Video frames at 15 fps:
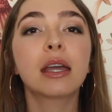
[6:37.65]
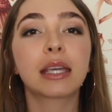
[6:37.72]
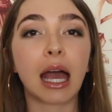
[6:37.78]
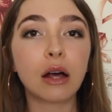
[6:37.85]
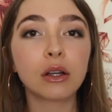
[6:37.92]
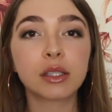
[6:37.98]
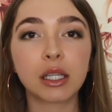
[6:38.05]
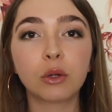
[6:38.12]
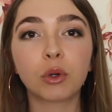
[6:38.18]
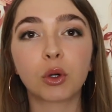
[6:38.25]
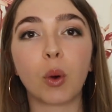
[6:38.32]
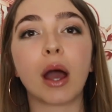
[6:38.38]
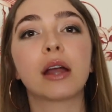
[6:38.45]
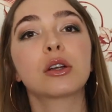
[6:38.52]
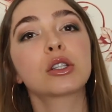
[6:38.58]
Galaxy
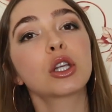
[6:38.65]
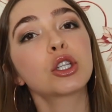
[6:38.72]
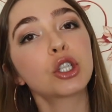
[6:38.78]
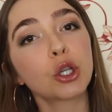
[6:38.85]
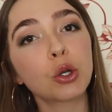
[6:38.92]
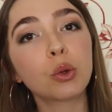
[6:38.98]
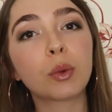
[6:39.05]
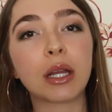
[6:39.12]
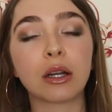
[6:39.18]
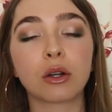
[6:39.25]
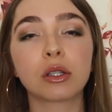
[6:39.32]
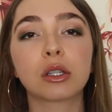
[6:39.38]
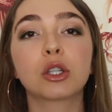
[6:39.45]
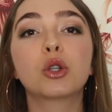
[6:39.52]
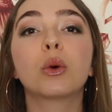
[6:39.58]
requires two
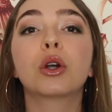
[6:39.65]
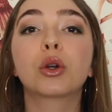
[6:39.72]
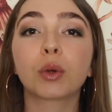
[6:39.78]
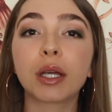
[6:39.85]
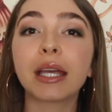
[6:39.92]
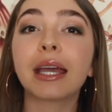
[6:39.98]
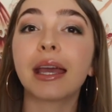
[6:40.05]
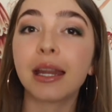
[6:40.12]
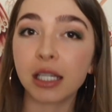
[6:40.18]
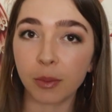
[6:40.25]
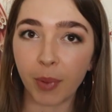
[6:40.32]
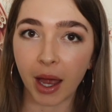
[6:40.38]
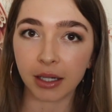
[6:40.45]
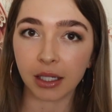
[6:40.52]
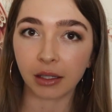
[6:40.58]
readers to agree
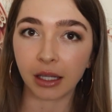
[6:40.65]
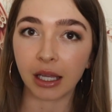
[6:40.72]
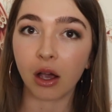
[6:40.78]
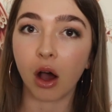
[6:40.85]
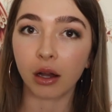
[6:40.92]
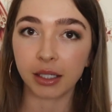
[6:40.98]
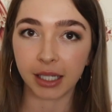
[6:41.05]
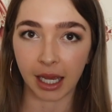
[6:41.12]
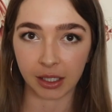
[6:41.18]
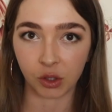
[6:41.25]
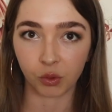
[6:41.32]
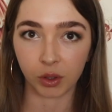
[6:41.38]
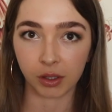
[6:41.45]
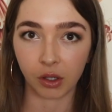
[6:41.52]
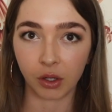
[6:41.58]
independently on
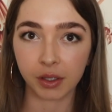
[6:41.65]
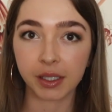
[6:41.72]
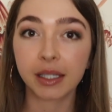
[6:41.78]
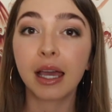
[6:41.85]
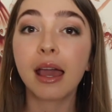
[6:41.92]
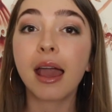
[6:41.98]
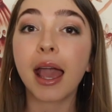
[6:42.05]
test results,